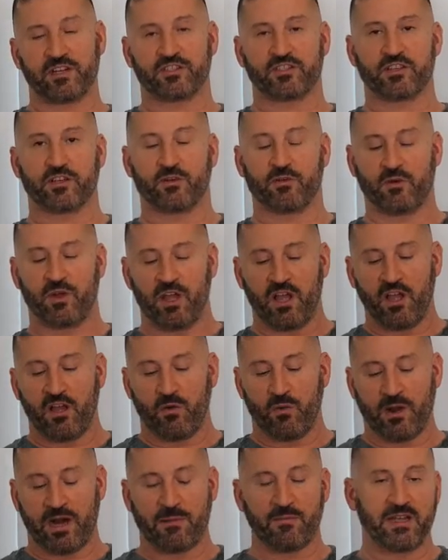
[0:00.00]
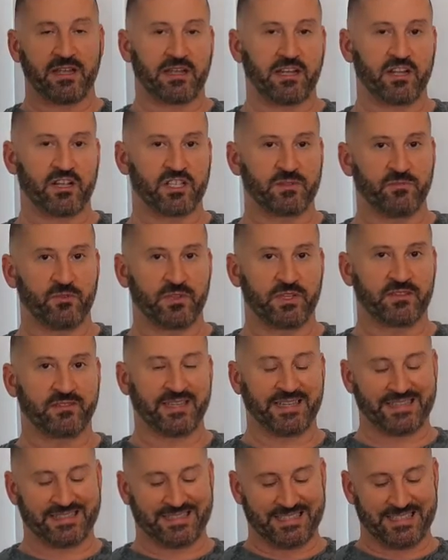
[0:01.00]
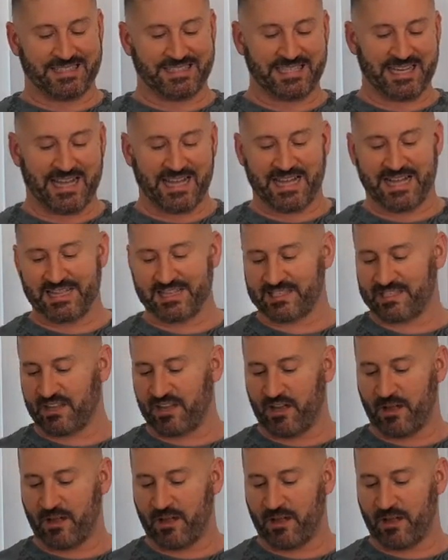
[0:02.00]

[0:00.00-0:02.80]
So when I'm making a smoothie like this that has